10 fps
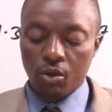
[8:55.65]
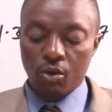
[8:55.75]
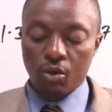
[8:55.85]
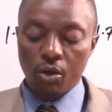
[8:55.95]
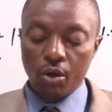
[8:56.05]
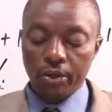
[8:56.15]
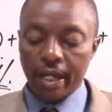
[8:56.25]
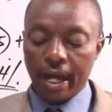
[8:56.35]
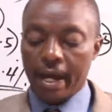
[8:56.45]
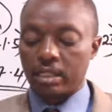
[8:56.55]
growth,
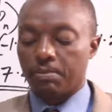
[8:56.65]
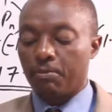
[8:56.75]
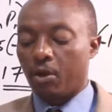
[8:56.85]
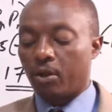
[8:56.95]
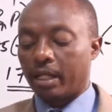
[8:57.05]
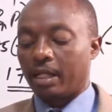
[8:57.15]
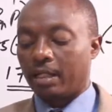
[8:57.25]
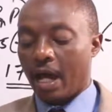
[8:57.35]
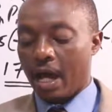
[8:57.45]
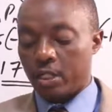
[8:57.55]
and small and
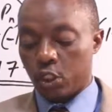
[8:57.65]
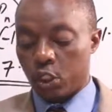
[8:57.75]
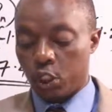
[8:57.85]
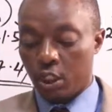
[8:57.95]
large.